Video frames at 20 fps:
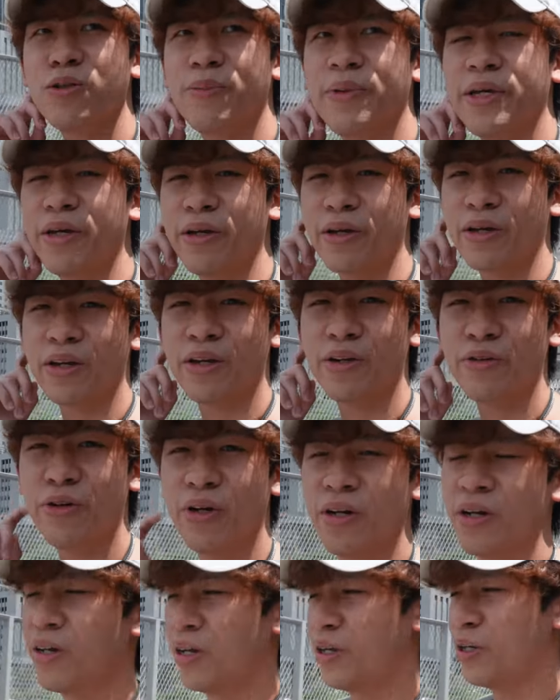to be
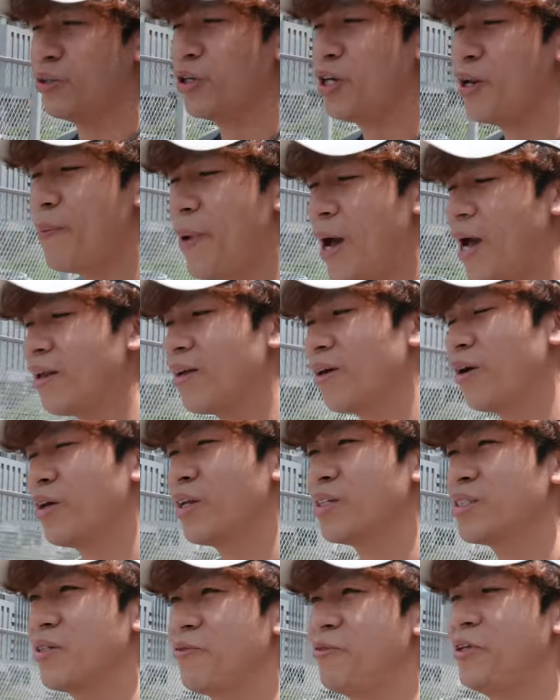really bad on
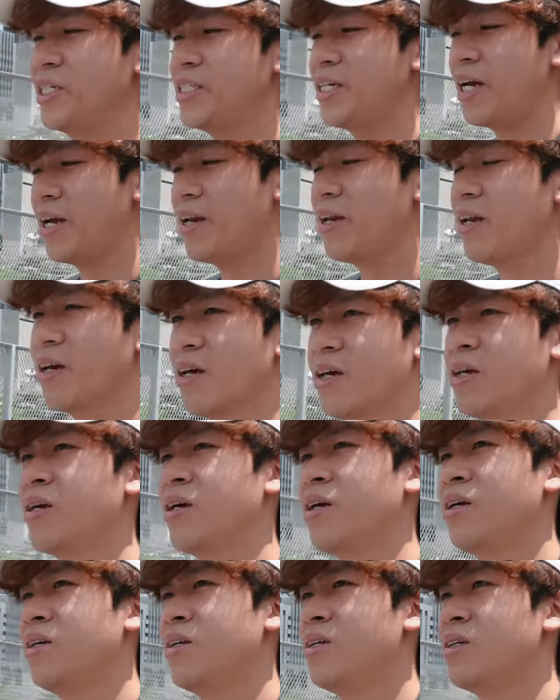the ZV-10,
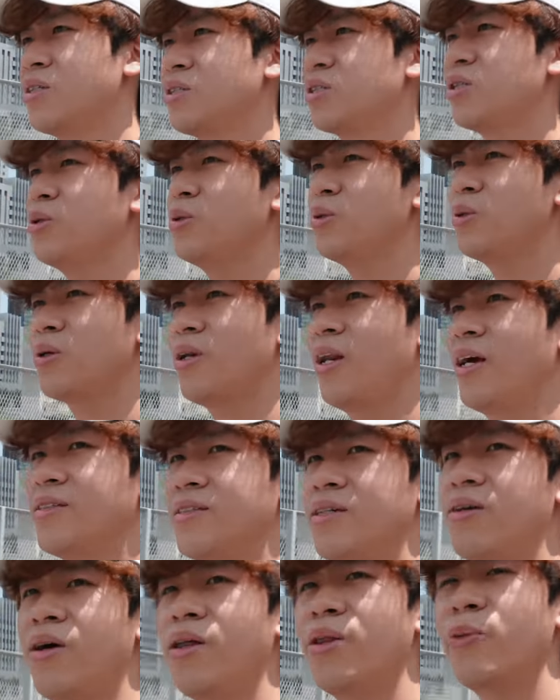so
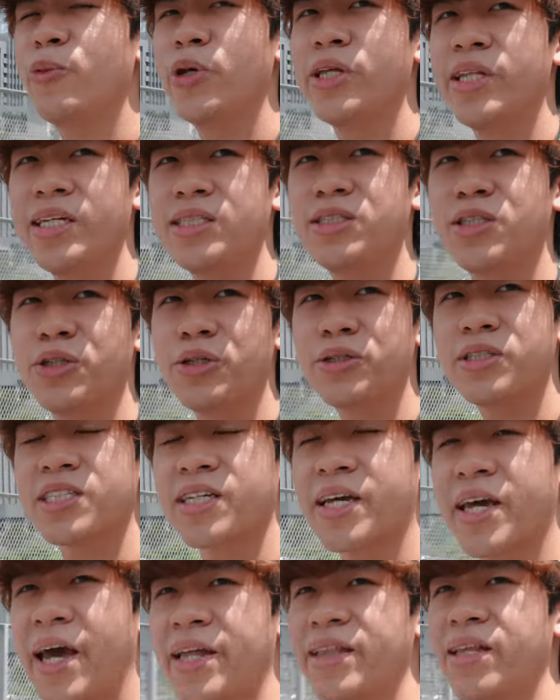later on we need to use
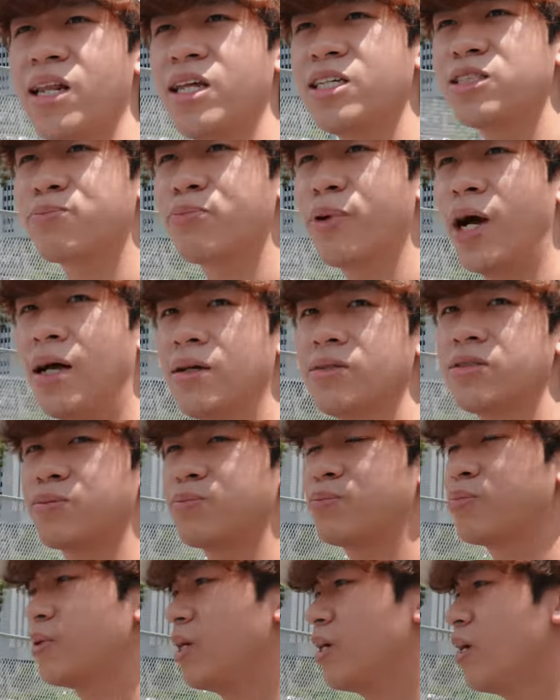the Catalyst Browse
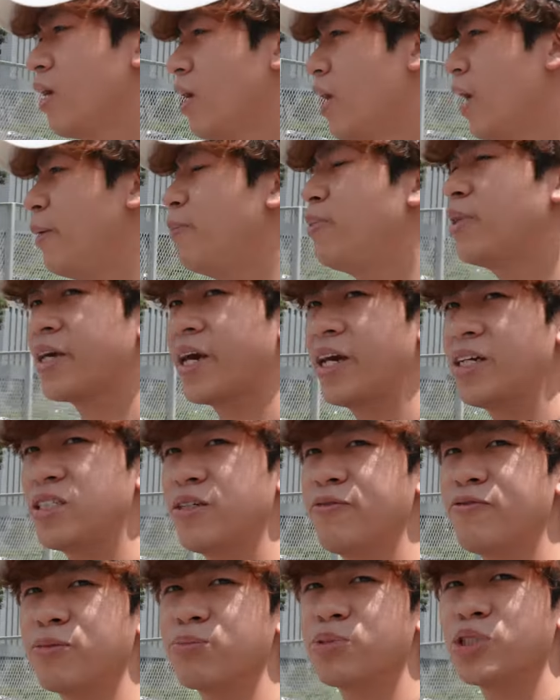
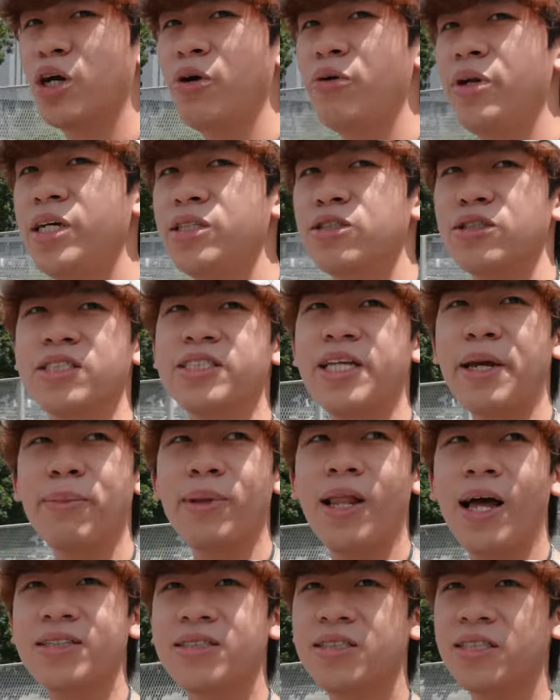application from Sony to
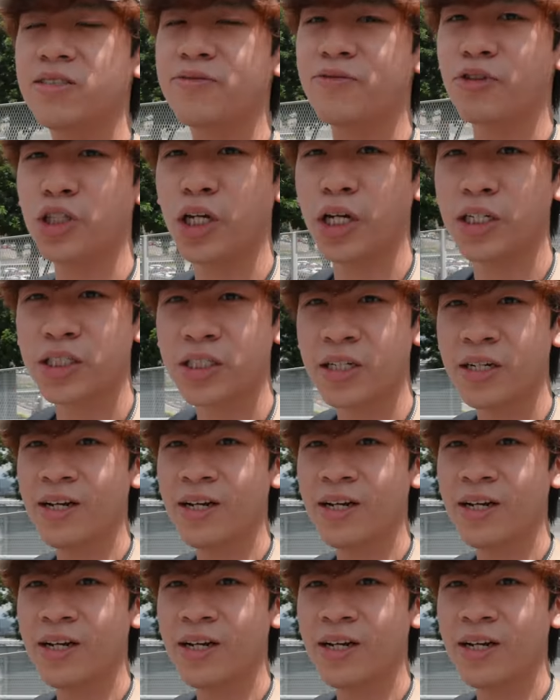stabilize this footage.